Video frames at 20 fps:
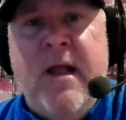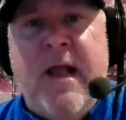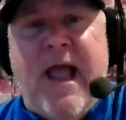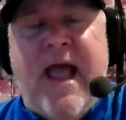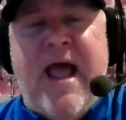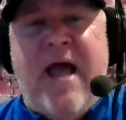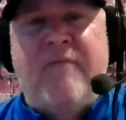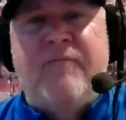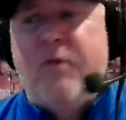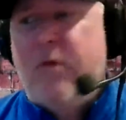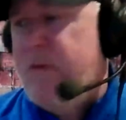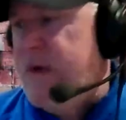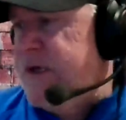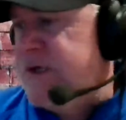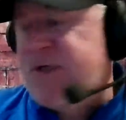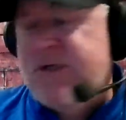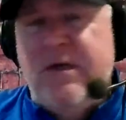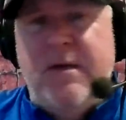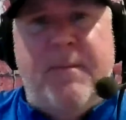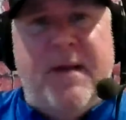after he
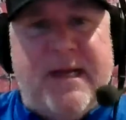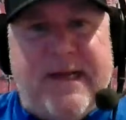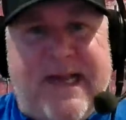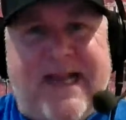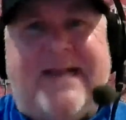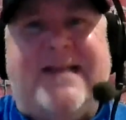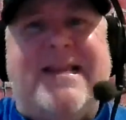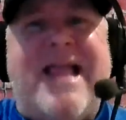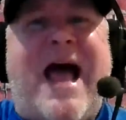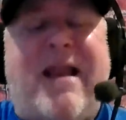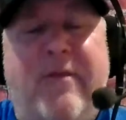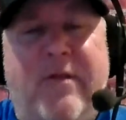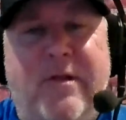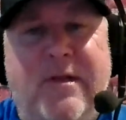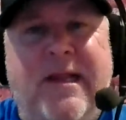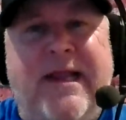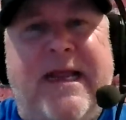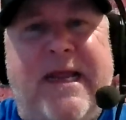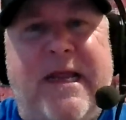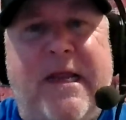should have been kicked out of the
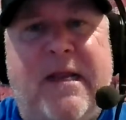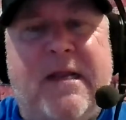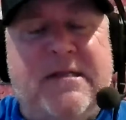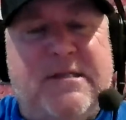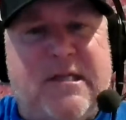league and